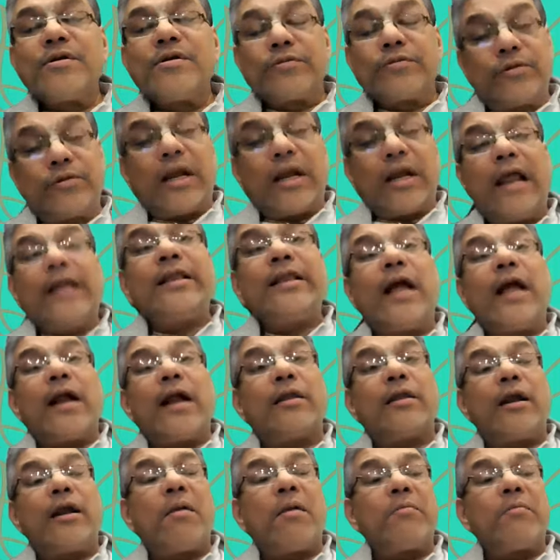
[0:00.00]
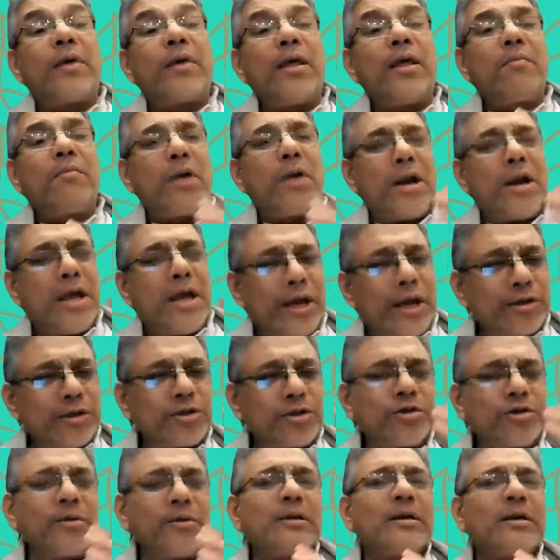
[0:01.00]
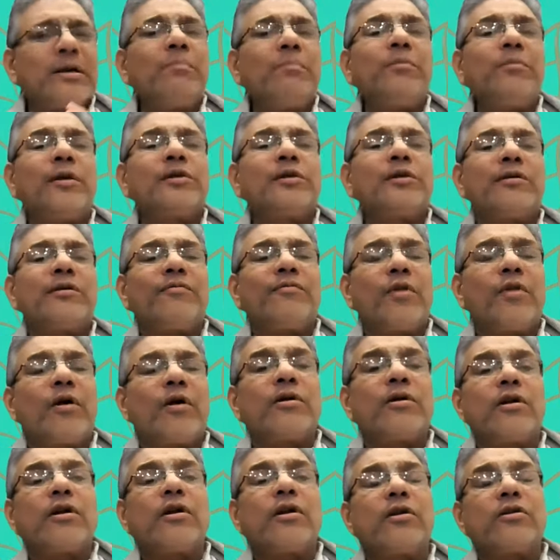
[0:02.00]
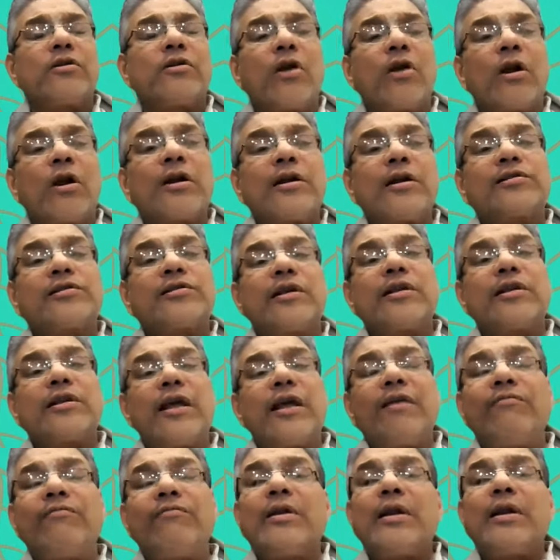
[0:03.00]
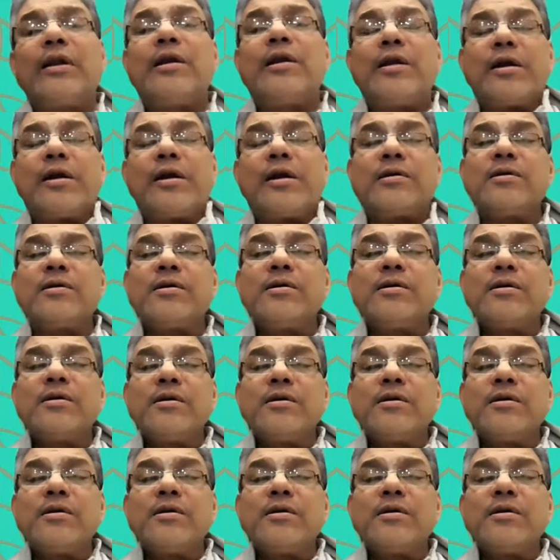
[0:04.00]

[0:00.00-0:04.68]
So they're like that. There are many, many ancient temples of Lord Narsingadev in India.